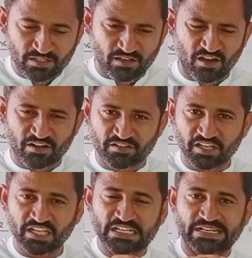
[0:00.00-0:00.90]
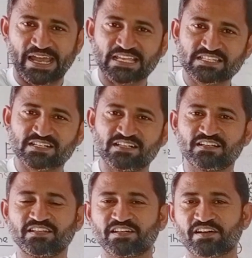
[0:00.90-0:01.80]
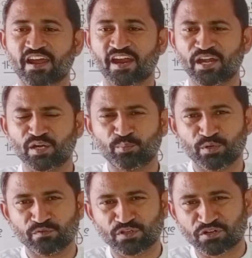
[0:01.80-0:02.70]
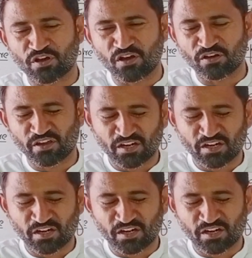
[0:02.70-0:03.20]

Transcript: or they entangle their head between the tongue,